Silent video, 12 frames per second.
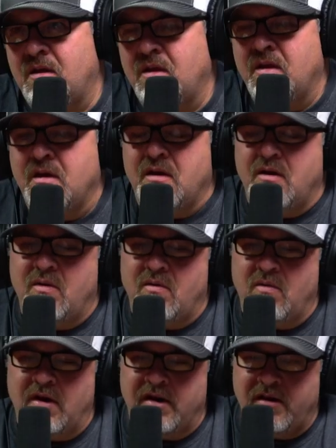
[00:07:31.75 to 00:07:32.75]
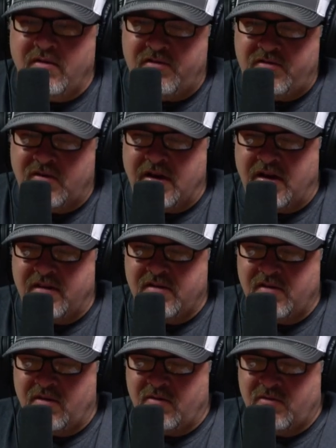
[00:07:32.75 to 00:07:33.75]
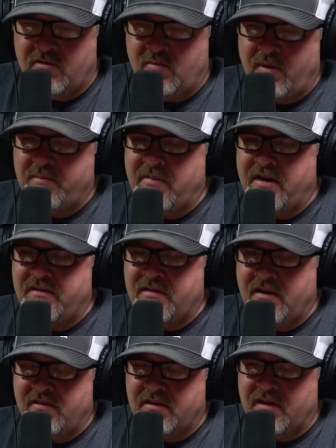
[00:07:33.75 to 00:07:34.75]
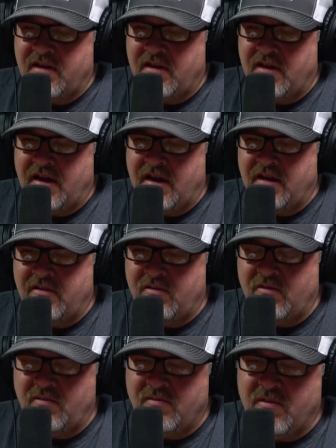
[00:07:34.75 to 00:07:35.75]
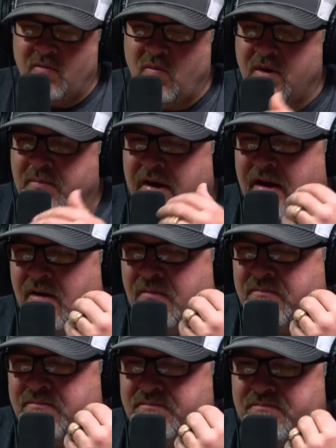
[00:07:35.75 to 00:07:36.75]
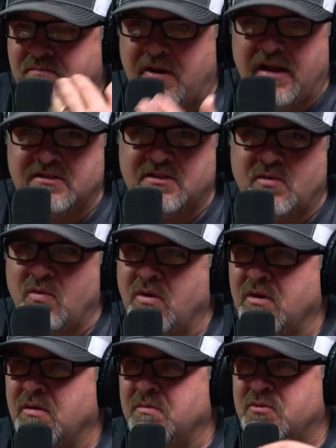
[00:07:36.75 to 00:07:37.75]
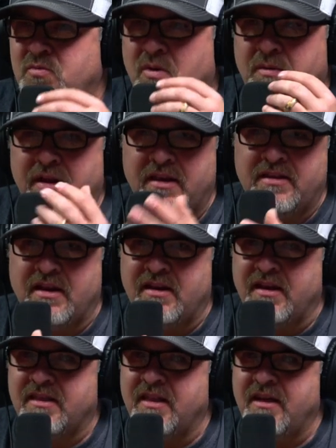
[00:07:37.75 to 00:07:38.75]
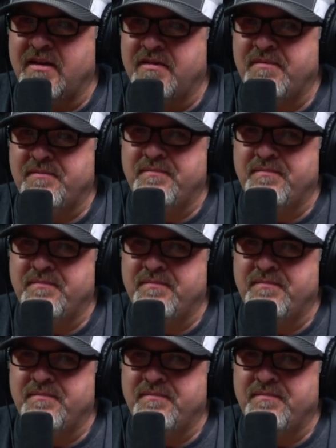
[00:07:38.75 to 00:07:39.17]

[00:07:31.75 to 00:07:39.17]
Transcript: box. Well, I noticed you got, you know, swim baits and everything, and you, what about plastic worms? What anything like that?